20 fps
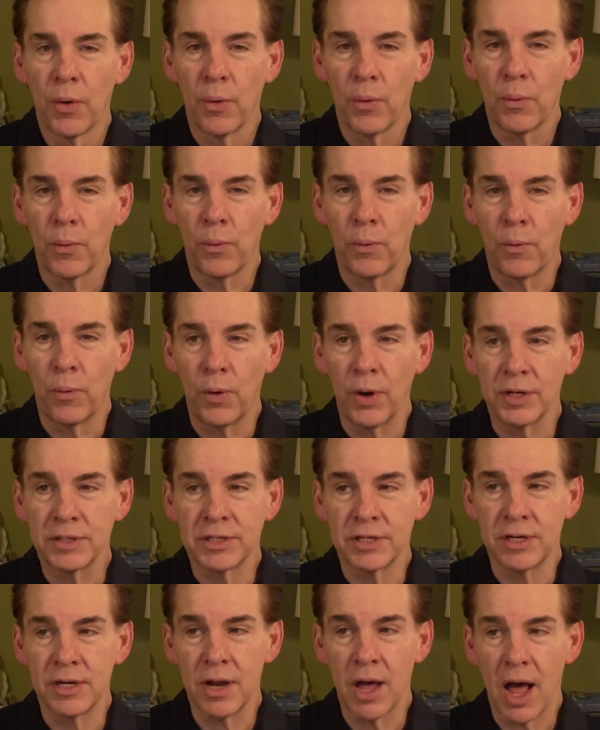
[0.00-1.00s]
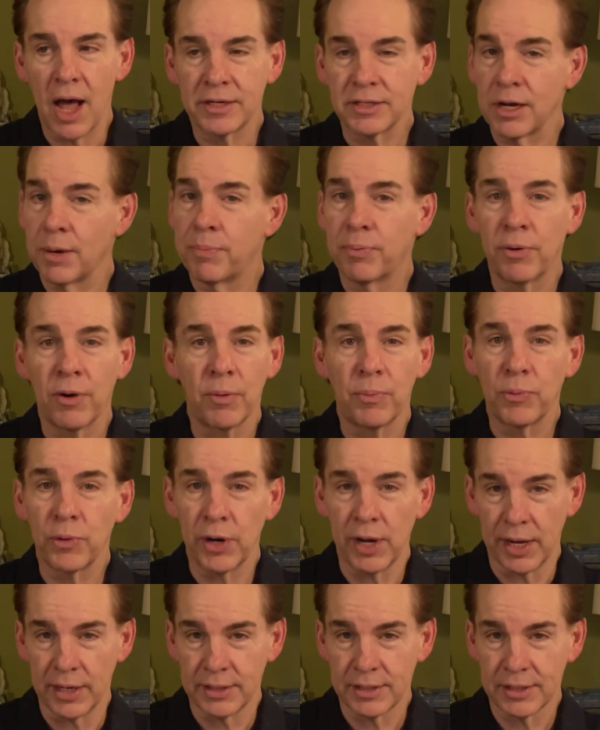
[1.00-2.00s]
was not
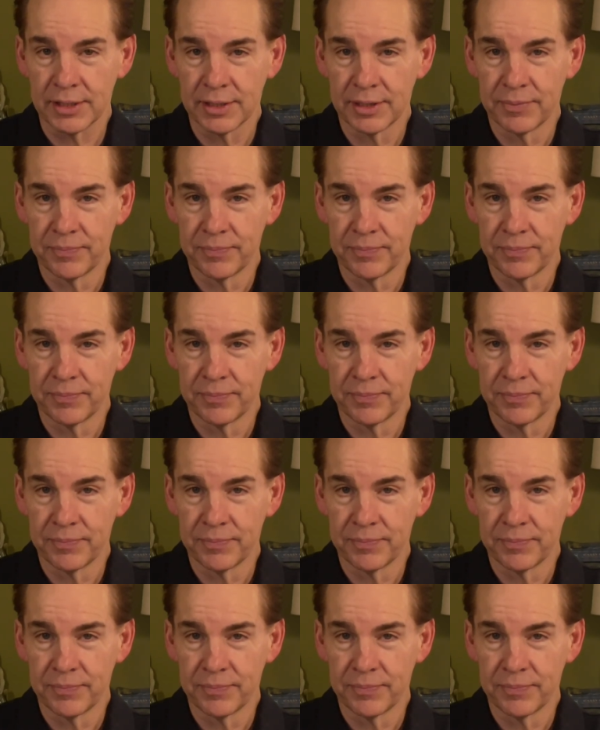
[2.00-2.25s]
appropriate.